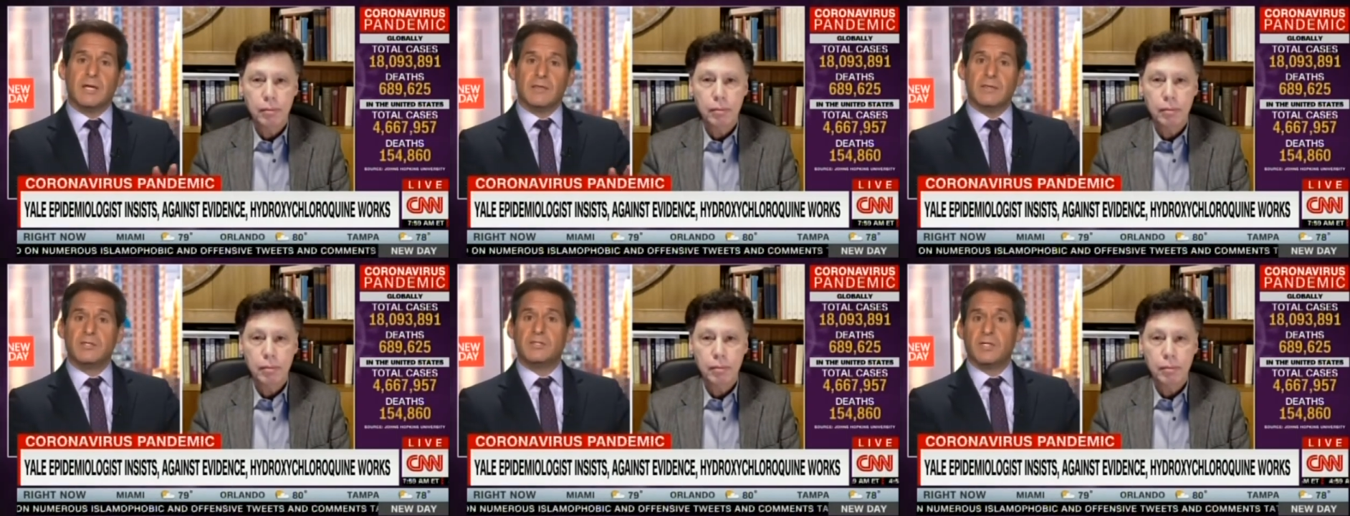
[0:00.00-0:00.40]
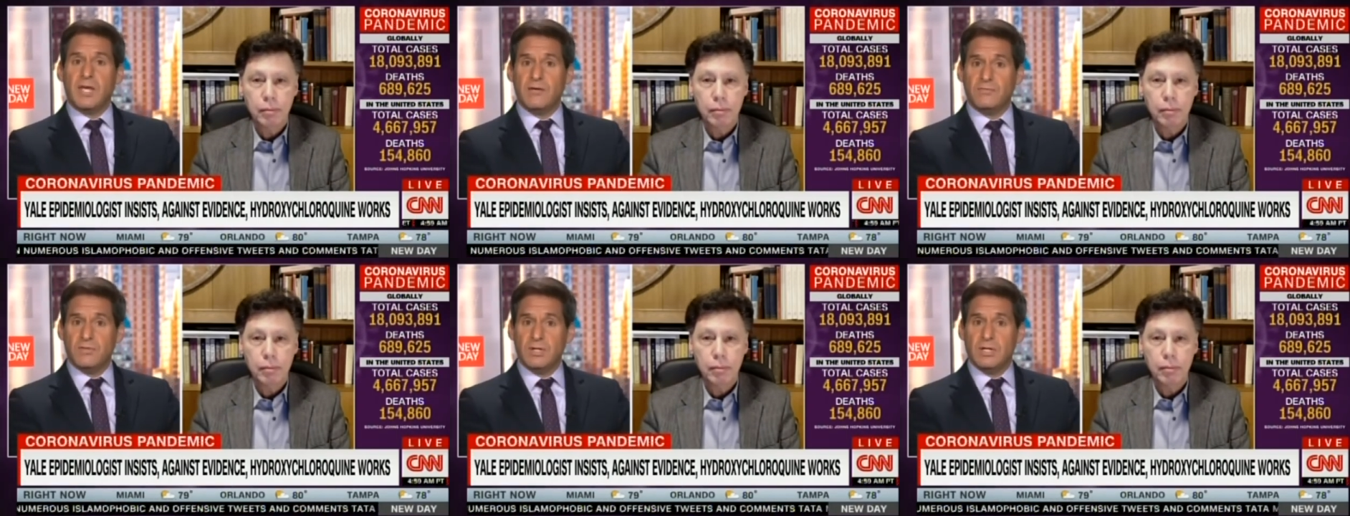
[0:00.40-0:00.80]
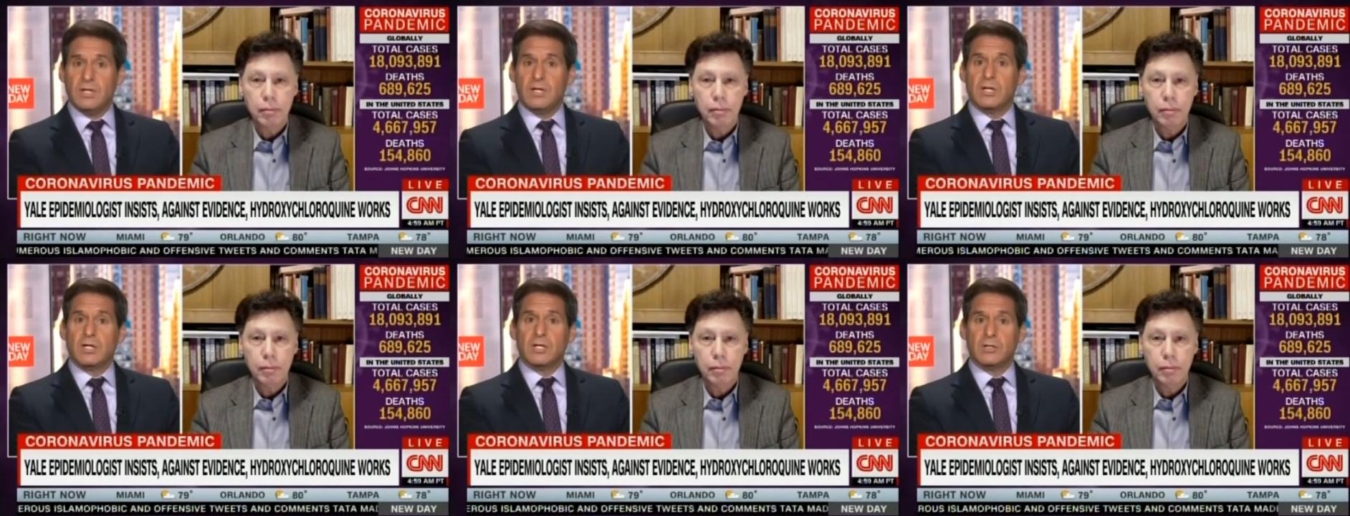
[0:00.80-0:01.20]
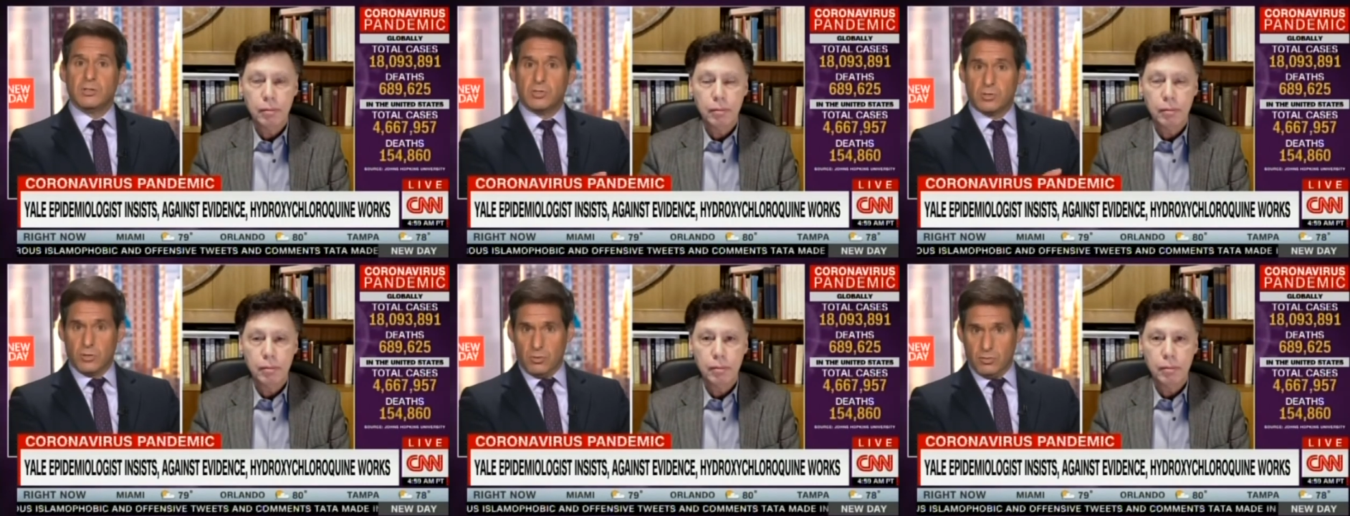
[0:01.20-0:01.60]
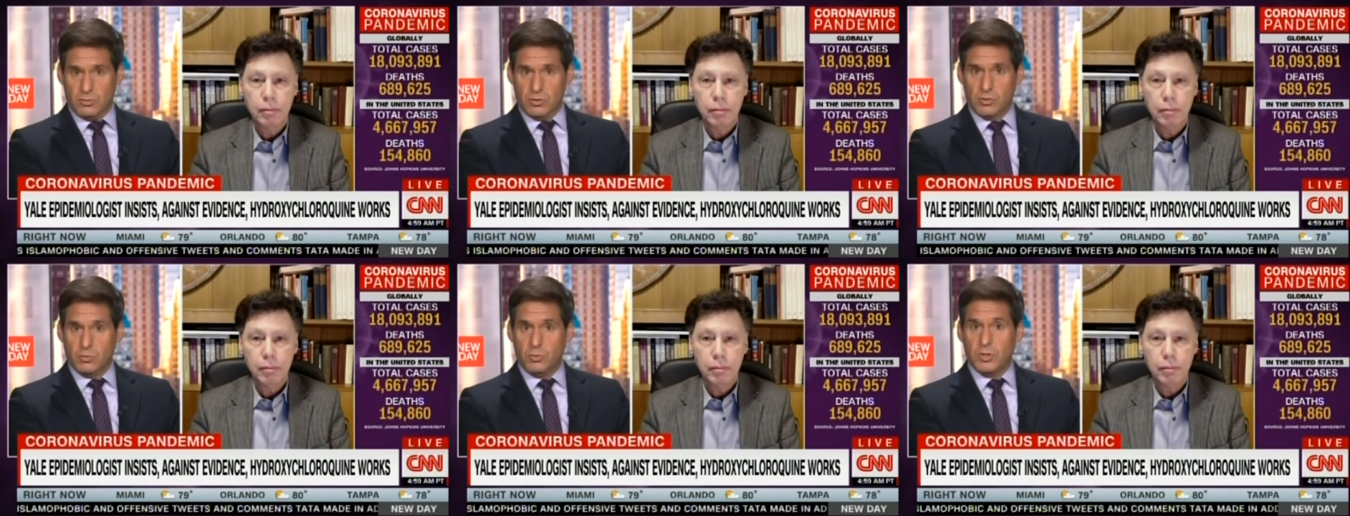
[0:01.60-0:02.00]
Speaker 1: the safety
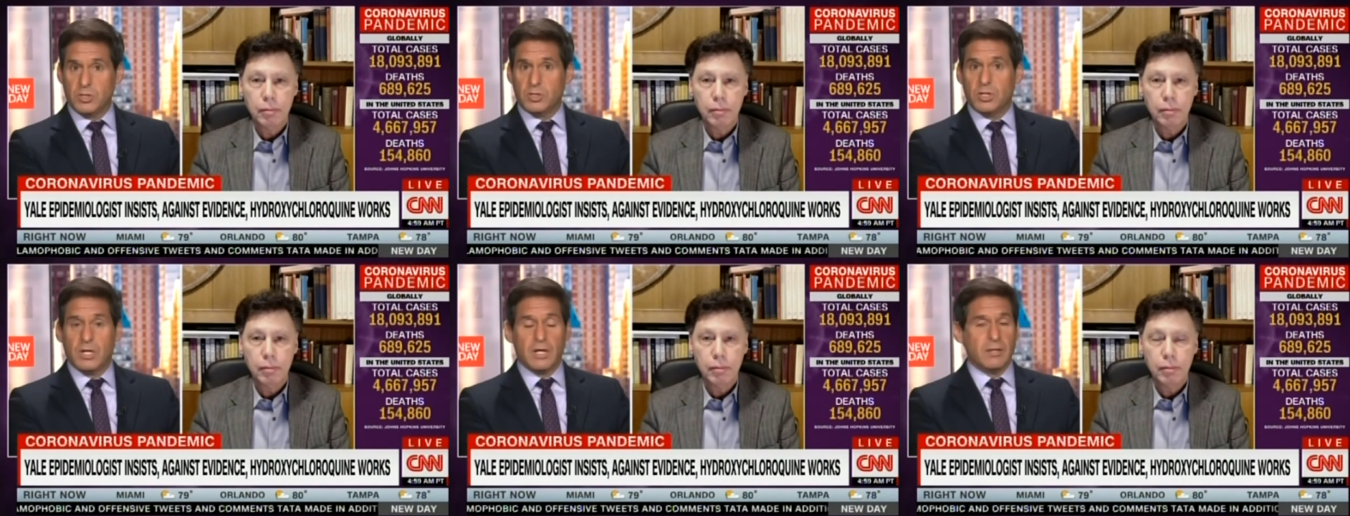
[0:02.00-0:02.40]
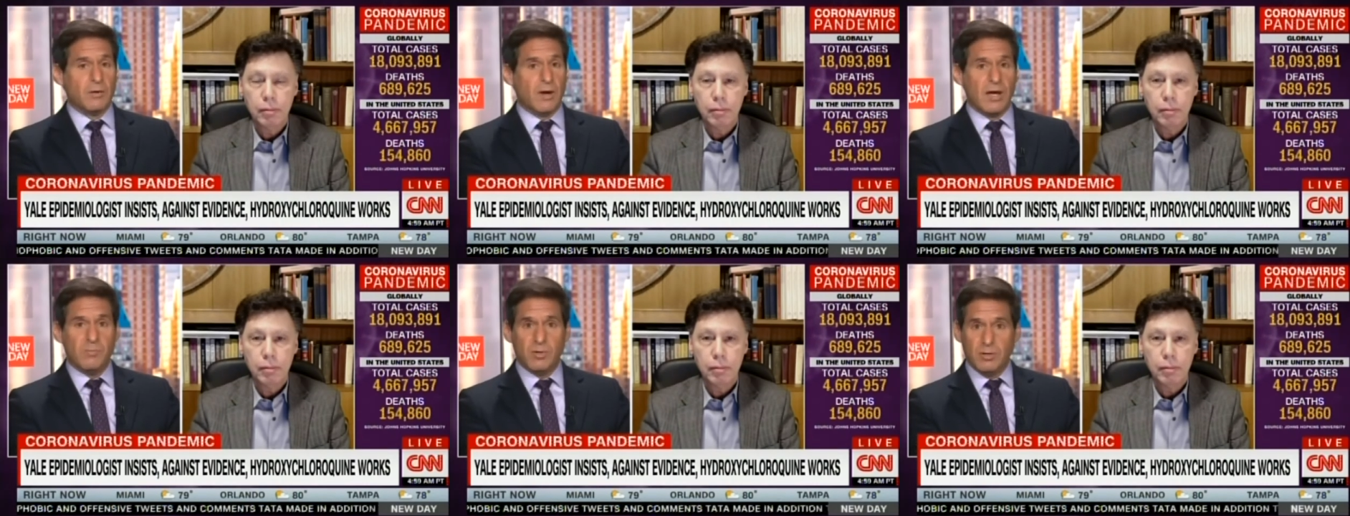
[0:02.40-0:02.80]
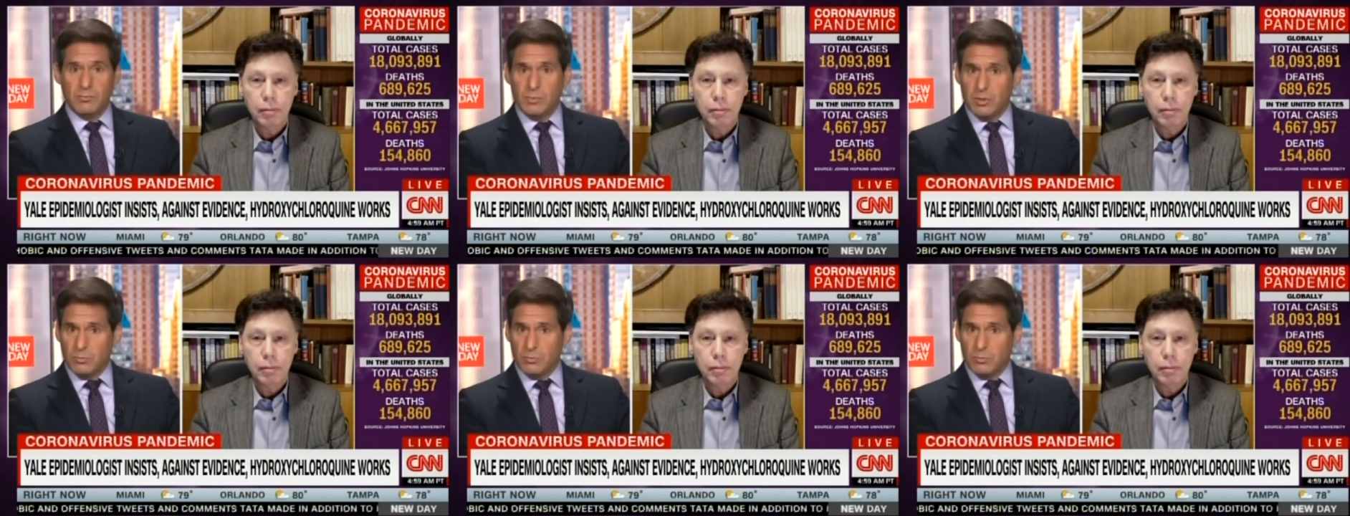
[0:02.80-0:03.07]
concerns, which there have been